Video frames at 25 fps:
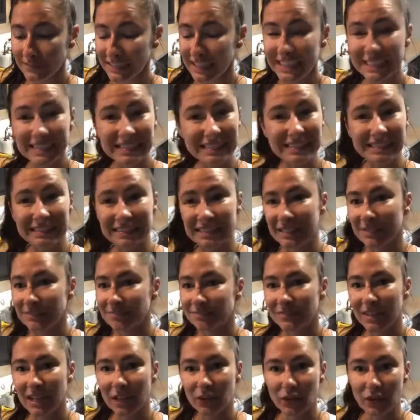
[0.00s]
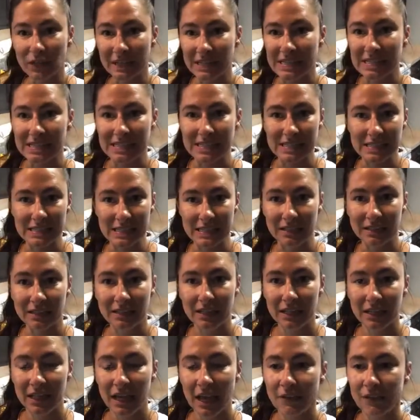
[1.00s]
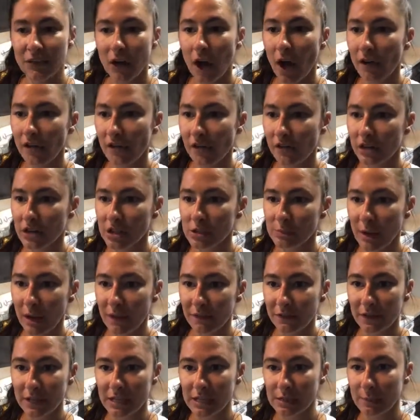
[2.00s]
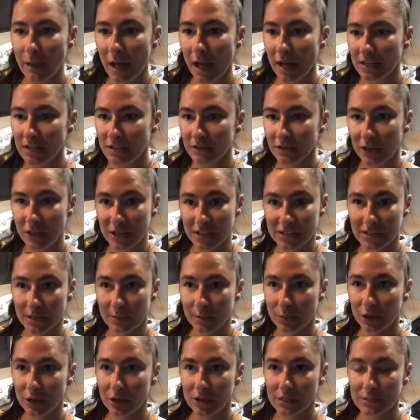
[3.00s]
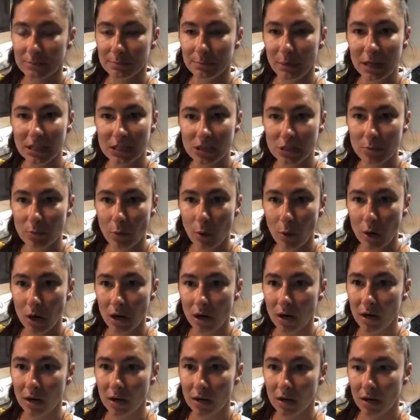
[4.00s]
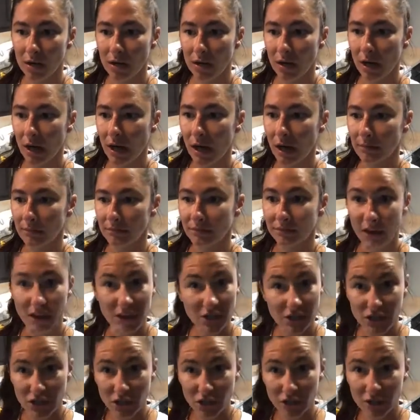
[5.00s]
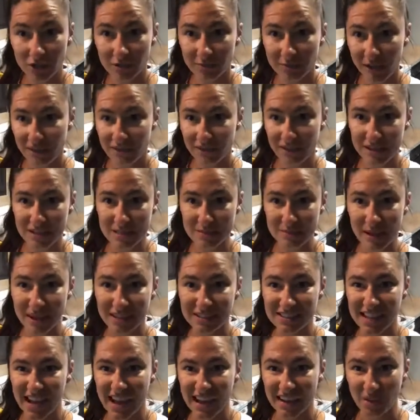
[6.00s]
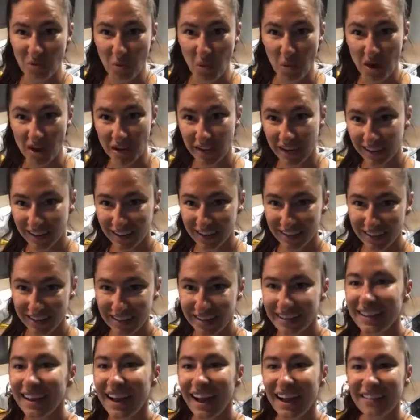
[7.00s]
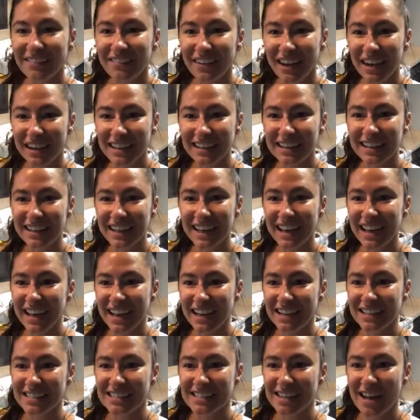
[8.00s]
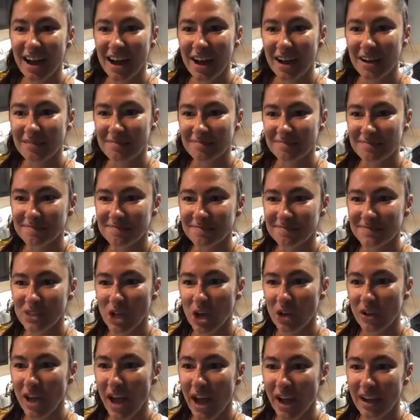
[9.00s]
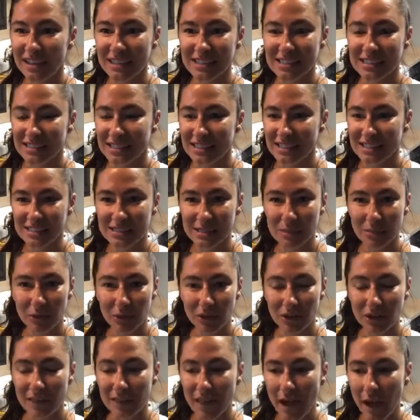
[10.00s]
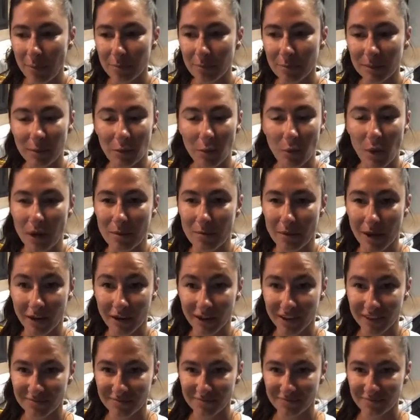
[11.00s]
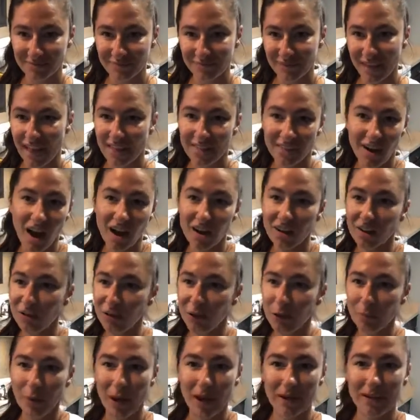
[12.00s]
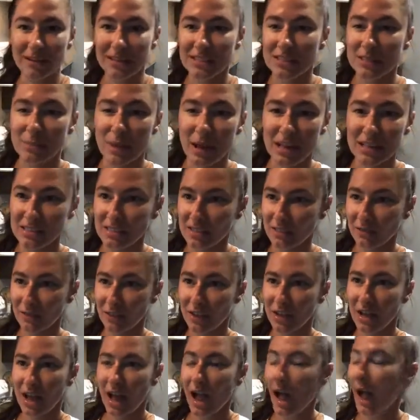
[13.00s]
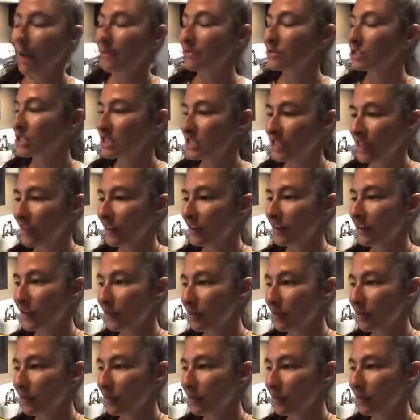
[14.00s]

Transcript: It's easy. It really is easy. If y'all have ever used MyFitnessPal, it's very similar. It's much more functional. MyFitnessPal is kind of wonky, I find. And so yeah, it's similar to that, but way better. And the autofill button is the best. If I'm just sitting there